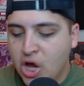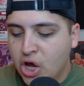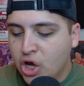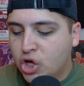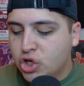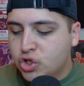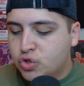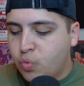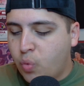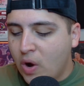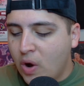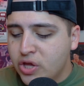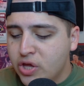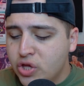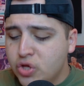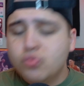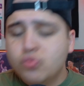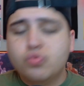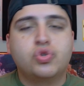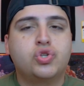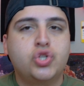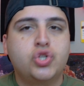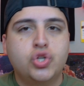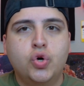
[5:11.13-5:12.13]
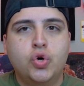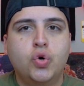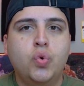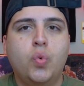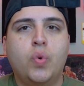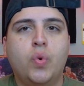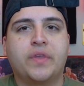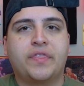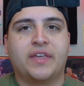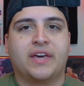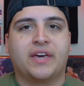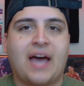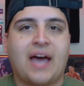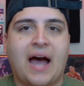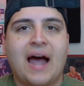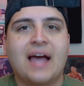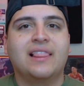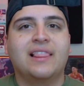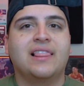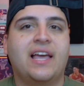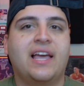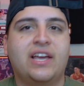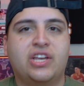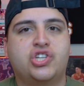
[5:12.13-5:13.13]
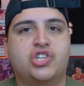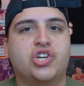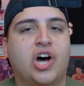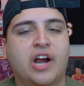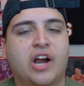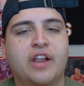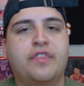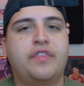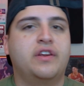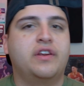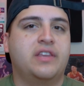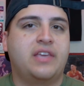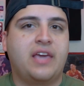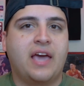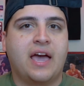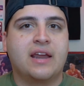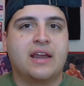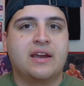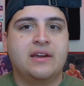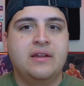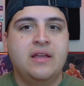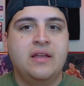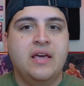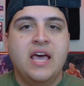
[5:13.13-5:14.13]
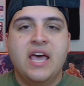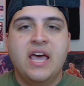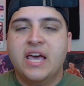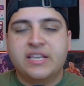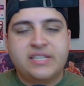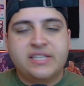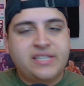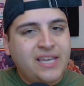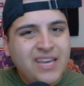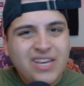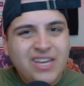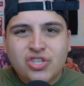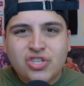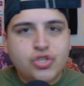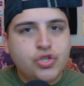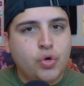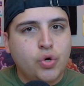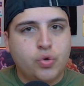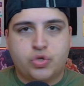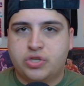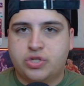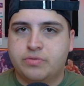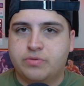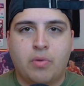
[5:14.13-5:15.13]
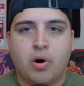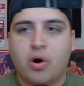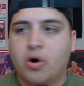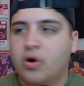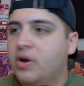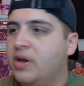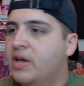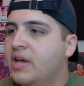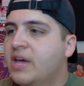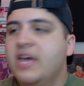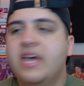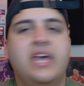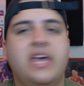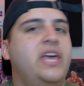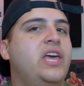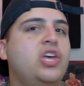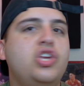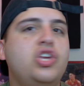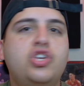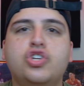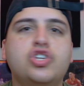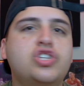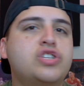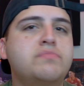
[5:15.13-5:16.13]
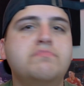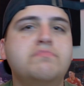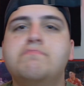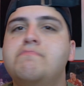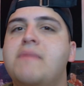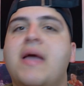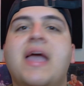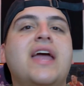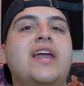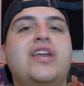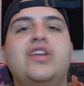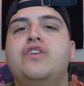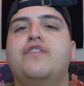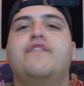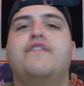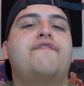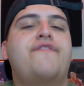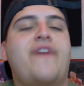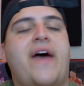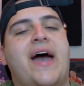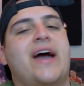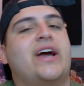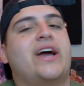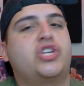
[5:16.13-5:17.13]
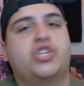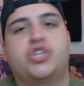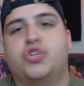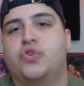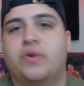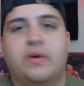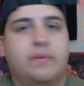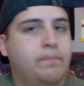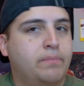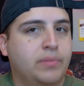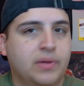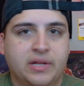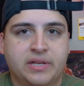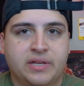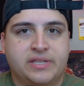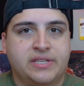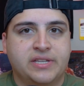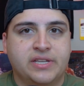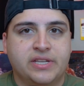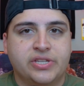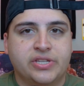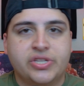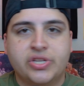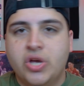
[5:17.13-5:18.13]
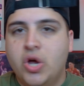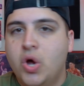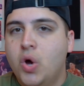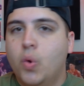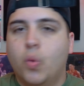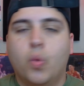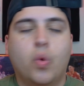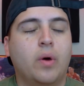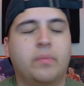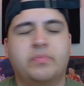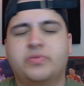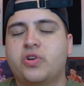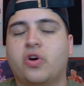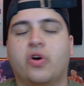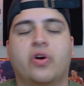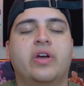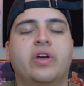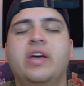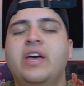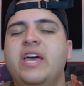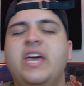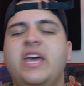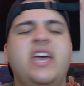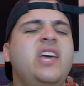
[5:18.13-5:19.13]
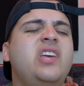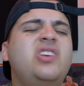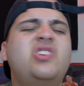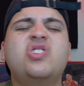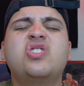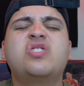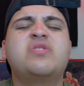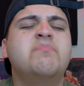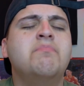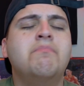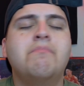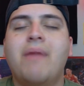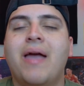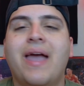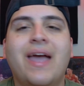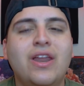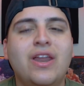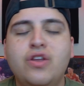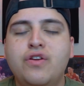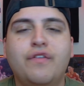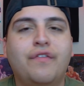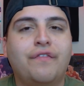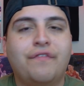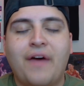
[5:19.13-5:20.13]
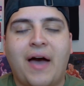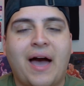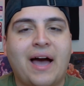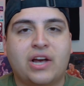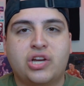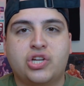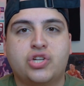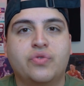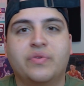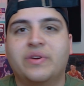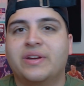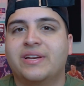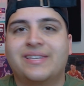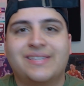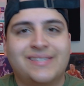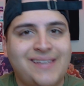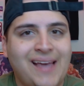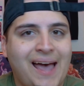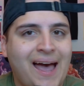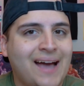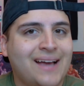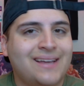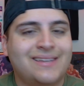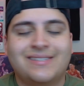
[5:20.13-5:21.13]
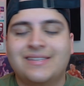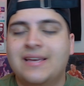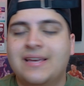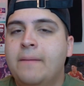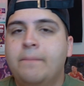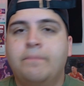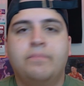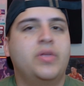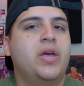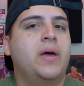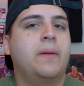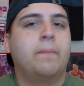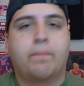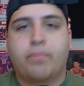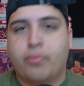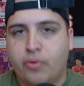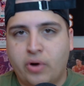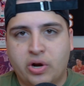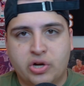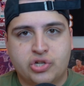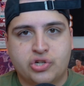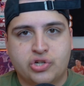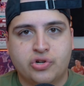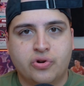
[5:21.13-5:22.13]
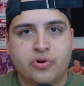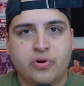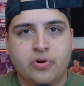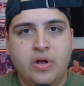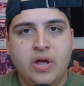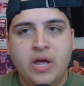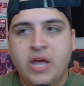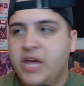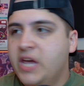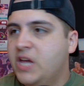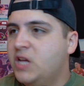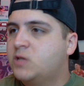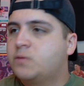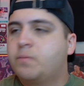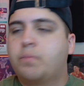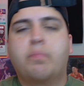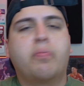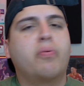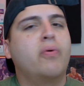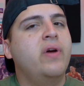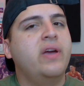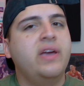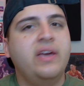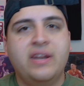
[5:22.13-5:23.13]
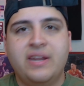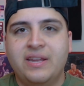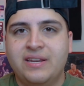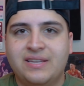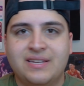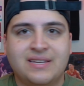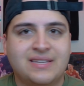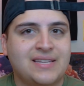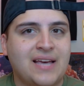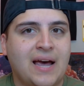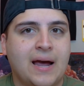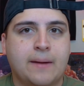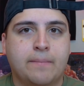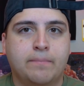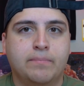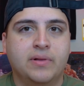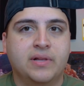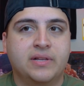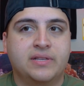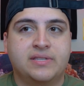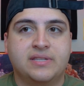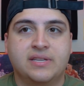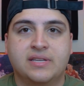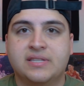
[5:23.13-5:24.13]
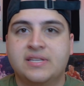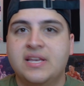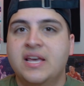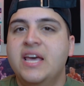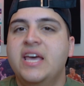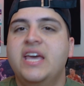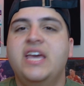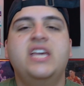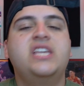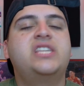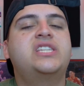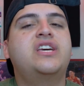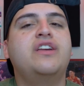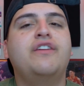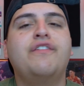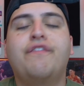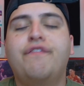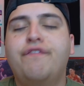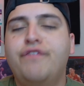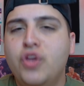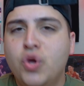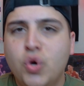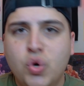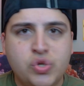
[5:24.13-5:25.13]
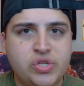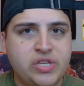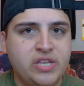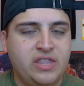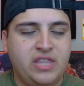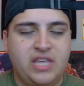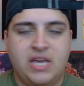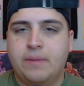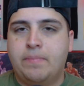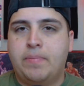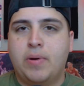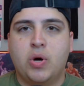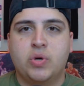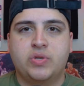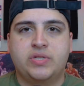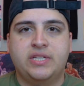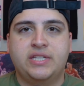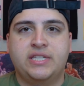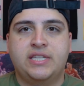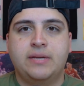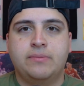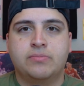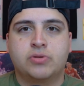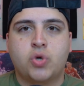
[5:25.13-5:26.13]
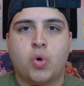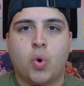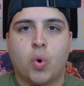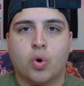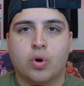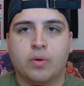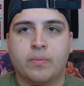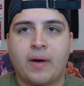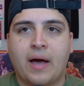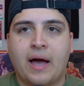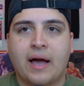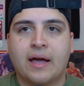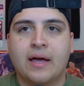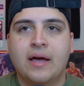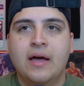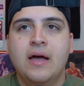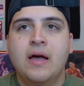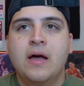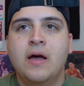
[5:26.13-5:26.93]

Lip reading: Because what you do with a guy like Jonathan Gannon is he's so smart, he's just manufacturing blitzes. He's just manufacturing sacks and pressure. He's bringing in design blitzes. He's confusing the opposing team's quarterback.